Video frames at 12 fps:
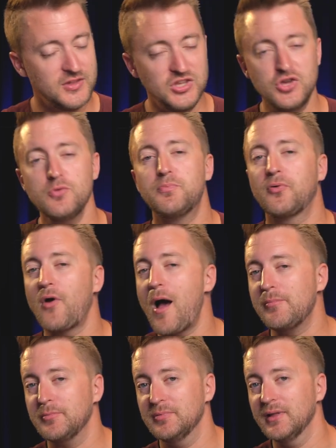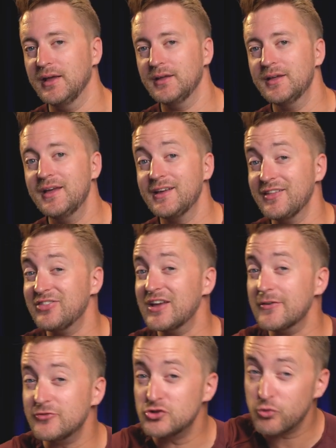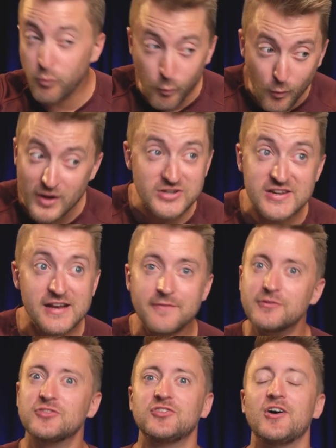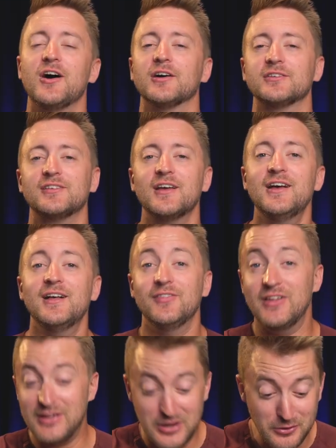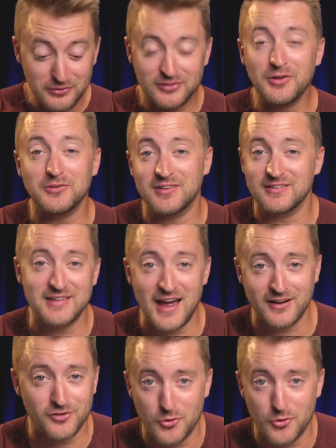you probably can think of 20 different songs that use those exact